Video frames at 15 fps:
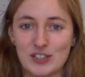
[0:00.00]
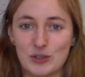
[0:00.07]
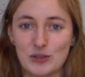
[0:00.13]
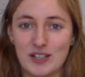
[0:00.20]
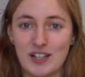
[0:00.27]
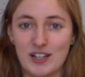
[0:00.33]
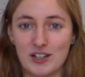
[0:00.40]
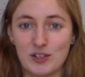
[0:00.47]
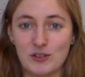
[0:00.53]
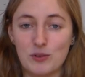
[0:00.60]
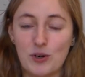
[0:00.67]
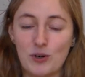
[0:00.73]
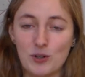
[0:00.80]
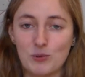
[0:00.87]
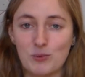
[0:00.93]
So they are
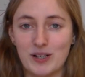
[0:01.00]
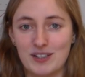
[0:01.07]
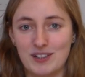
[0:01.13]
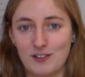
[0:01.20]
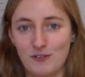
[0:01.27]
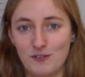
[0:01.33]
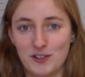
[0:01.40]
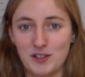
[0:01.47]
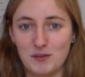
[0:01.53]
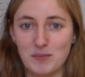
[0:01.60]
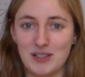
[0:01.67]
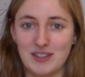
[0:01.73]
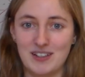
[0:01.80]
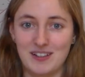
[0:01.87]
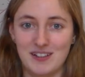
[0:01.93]
all quite different,
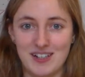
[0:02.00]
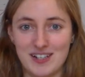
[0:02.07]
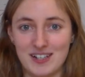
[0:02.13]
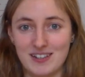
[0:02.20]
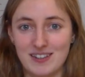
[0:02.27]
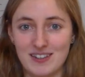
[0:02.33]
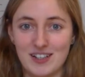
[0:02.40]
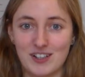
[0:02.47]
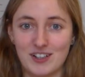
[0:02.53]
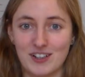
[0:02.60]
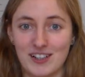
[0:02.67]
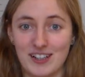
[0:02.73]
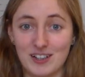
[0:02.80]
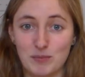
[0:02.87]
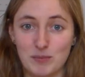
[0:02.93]
but in the end they
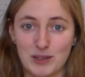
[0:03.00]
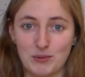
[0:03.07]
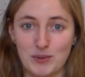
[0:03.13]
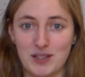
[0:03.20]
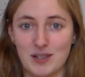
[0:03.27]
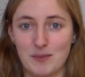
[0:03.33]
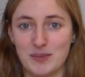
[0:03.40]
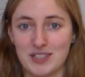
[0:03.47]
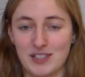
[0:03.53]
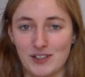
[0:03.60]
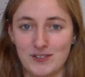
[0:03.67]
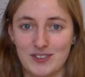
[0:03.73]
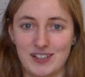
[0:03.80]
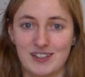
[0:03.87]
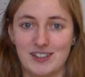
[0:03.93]
connect between
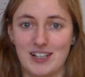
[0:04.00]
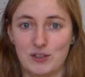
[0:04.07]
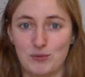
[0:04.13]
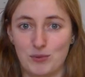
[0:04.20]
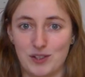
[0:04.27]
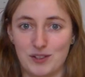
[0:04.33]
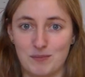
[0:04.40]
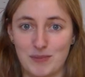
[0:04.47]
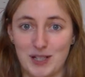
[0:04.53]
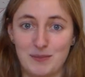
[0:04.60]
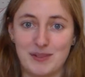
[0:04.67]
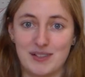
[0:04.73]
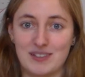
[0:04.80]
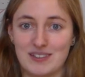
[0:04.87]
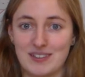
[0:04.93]
themselves and that's what
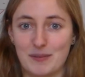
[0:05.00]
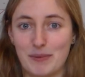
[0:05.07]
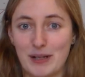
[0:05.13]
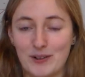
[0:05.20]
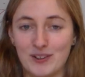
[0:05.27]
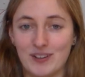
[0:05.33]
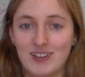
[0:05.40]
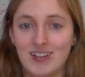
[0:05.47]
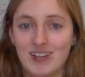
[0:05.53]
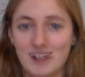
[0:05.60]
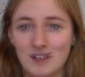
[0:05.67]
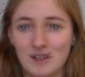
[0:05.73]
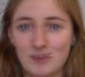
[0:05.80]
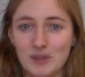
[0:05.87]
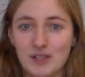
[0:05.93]
METPEX is about.
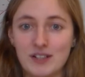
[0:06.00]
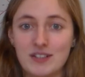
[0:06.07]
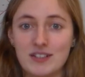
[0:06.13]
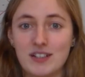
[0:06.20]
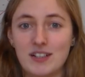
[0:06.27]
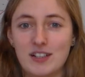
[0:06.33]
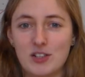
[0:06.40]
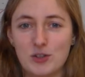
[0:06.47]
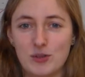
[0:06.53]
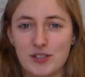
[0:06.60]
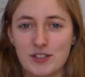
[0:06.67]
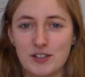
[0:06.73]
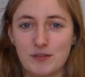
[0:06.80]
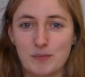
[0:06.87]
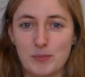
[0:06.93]
Well, it's an
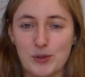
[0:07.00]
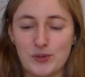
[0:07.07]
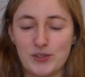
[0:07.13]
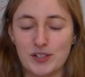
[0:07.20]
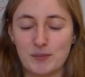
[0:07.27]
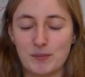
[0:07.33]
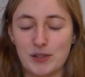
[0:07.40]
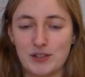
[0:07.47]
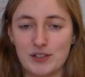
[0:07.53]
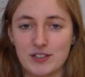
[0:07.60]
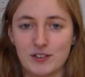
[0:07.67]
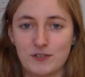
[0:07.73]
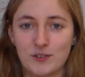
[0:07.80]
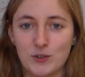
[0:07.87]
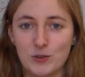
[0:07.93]
interesting project because
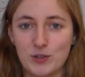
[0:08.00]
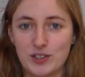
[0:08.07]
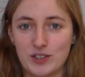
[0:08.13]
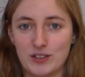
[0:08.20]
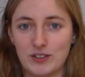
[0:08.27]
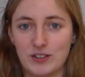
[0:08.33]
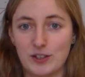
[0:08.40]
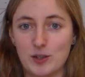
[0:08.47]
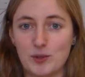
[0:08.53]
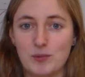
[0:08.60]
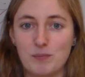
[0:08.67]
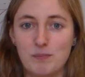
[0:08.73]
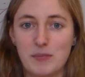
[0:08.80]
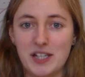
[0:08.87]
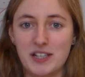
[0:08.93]
it focuses
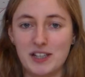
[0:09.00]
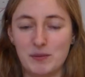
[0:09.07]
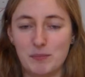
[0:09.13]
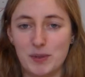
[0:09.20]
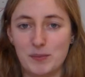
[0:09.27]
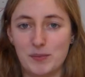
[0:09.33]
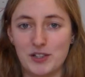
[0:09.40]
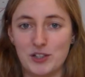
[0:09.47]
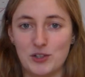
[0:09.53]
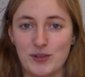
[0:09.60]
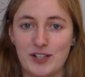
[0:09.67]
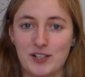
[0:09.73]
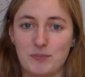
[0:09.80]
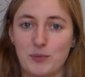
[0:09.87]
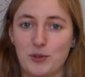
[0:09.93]
on making public
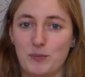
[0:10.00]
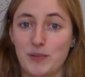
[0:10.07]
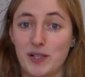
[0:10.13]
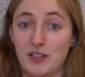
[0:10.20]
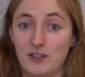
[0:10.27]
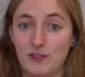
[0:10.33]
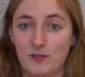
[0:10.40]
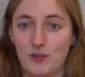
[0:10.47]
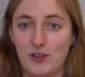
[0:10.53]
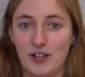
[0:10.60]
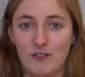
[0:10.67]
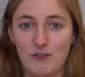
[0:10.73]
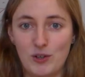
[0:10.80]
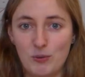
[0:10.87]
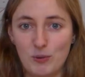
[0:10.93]
transport better for
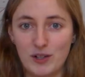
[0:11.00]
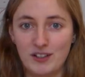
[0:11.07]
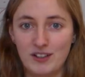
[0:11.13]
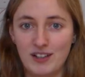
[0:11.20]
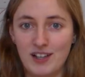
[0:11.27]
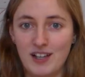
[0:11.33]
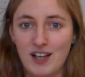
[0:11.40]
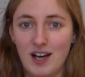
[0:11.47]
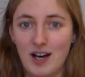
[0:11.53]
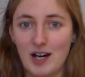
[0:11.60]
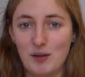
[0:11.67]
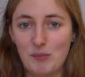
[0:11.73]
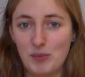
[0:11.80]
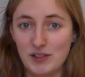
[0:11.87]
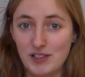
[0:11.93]
everyone.
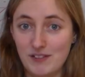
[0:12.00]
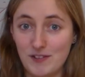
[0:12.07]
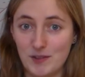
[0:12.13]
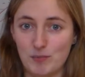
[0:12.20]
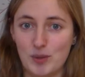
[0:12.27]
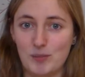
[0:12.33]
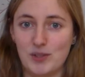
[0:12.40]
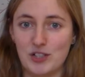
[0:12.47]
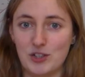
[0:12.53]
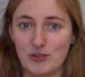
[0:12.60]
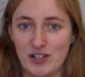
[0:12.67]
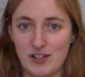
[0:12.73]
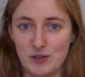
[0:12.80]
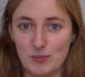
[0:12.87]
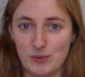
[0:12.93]
I believe in public
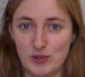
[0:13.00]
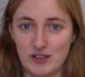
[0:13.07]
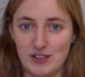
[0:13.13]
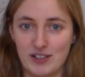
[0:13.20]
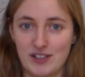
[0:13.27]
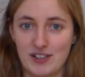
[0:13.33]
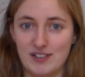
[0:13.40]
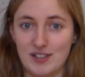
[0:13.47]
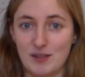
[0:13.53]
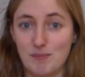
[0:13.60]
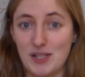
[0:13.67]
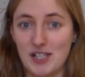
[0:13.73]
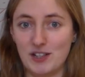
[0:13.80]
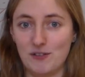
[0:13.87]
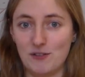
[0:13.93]
transport as a
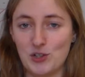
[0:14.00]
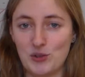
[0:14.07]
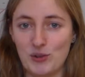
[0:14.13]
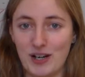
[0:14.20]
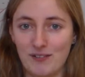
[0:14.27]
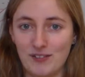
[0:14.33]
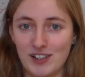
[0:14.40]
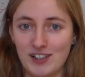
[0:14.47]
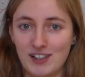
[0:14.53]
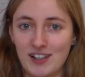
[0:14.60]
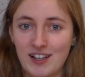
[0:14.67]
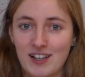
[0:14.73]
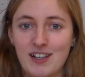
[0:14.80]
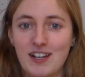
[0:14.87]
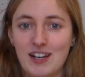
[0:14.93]
mean of traveling
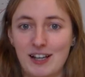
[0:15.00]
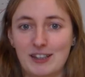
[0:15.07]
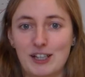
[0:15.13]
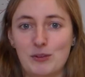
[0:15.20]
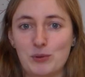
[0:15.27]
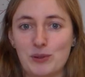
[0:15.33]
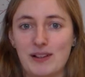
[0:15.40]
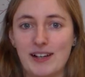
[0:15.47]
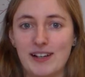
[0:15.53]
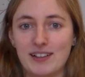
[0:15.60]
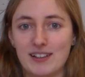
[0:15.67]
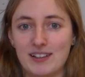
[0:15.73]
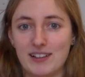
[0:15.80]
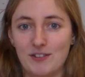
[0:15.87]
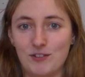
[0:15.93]
and I would
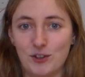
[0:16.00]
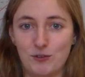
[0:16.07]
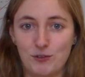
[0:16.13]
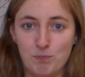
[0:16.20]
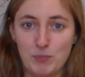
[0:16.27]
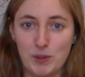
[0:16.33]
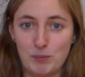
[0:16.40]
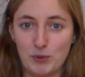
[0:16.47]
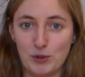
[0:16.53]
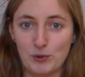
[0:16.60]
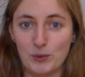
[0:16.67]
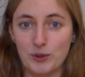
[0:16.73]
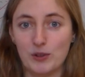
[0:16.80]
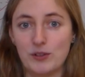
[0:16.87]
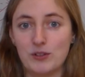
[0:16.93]
like that other people
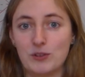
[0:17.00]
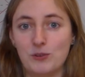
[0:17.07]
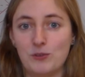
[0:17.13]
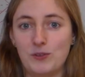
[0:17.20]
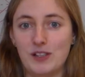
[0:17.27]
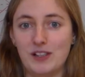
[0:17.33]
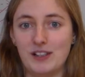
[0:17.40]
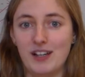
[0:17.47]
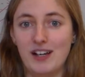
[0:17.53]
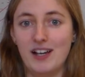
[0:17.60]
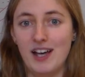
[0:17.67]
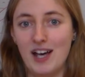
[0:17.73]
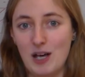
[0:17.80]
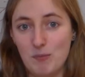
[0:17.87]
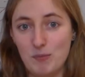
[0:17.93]
would also feel
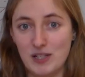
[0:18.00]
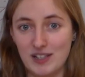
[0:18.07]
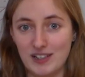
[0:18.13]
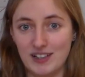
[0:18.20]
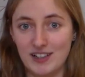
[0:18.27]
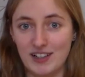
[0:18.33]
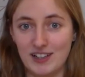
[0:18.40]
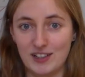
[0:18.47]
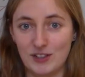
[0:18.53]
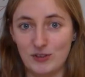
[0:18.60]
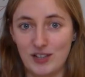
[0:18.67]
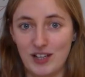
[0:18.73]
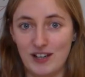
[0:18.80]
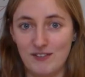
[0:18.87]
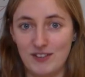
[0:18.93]
happy in it. I
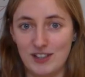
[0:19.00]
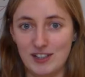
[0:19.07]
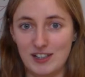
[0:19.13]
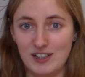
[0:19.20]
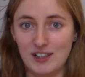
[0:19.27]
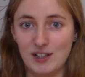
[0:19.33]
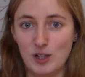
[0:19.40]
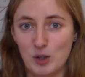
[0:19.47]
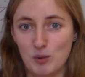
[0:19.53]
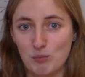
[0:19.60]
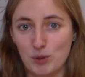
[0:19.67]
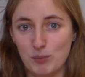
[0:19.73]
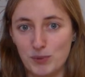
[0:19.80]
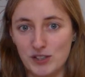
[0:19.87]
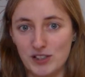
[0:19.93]
don't have any
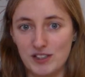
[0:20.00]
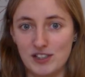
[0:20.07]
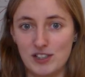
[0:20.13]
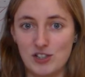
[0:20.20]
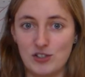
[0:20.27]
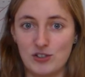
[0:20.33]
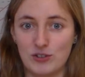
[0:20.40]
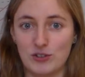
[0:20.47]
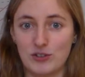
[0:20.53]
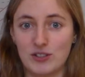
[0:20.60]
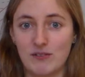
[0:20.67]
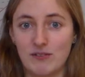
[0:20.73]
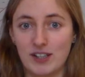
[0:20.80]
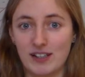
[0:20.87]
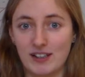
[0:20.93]
mobility issues or
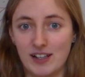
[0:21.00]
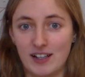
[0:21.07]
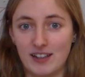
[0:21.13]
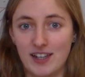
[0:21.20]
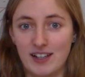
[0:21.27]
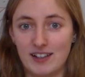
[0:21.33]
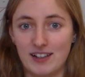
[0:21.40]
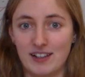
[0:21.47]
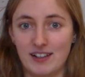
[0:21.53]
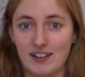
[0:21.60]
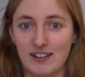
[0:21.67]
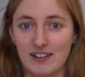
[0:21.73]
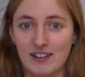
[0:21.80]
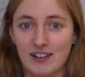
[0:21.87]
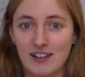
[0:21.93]
something like that
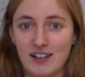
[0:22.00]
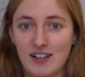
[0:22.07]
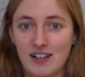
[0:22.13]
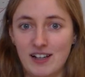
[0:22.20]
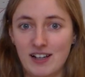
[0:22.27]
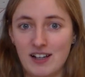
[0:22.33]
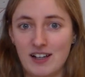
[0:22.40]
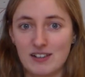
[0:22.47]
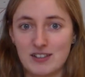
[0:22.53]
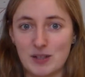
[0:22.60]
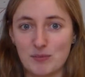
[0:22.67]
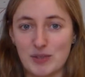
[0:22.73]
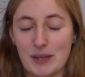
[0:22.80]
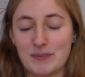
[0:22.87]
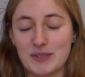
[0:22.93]
and
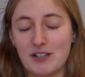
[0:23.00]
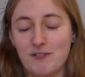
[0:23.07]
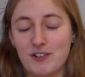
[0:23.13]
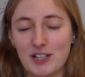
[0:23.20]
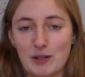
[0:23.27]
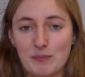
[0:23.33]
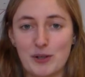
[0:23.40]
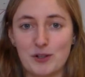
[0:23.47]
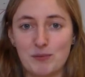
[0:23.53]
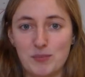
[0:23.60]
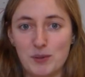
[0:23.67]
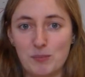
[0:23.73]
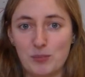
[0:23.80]
Sometimes I think about